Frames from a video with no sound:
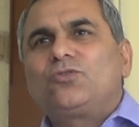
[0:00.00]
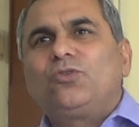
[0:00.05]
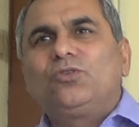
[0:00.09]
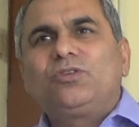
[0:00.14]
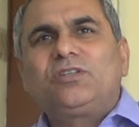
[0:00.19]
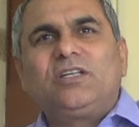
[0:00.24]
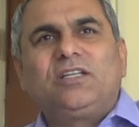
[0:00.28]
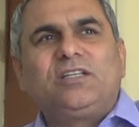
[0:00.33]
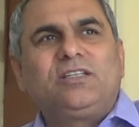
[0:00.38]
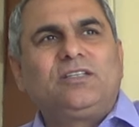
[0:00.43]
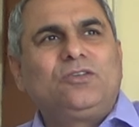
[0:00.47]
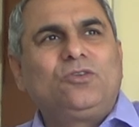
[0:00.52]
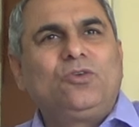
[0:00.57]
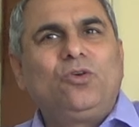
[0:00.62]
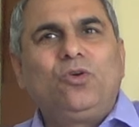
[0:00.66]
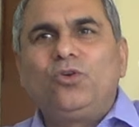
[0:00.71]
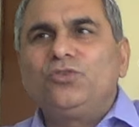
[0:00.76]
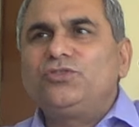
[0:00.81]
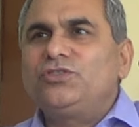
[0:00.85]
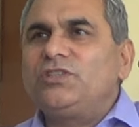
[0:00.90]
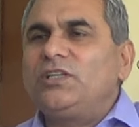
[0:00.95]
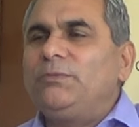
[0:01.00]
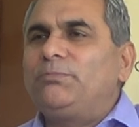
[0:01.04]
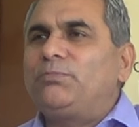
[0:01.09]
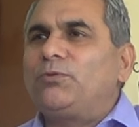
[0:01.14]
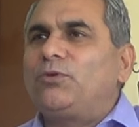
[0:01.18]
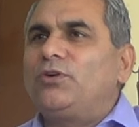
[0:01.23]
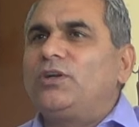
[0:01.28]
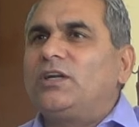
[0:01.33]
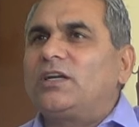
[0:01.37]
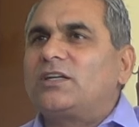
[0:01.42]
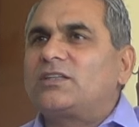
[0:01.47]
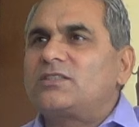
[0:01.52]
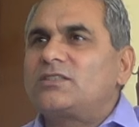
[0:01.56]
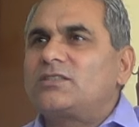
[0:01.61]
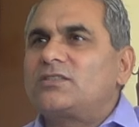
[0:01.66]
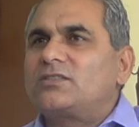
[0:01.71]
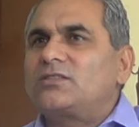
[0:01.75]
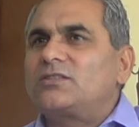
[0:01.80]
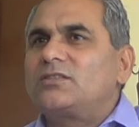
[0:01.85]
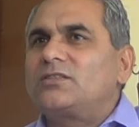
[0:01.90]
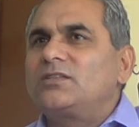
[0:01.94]
cotton, hosiery
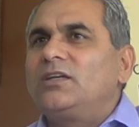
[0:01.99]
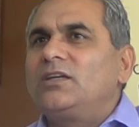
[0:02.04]
products,